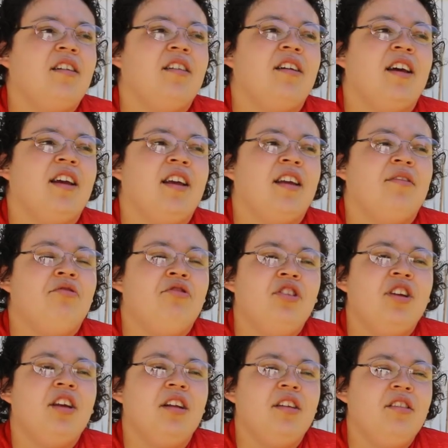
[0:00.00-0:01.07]
Like, if
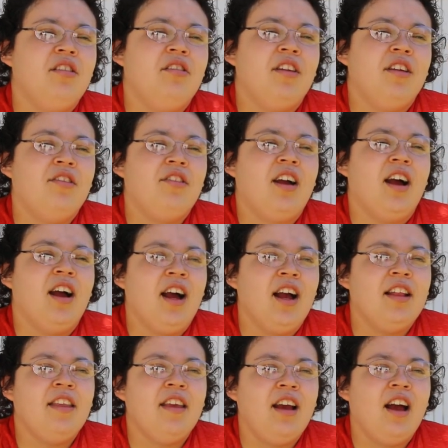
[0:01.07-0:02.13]
she can do this,
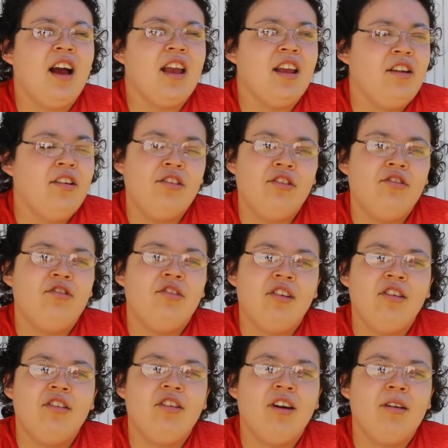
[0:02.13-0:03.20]
I think I can do this too.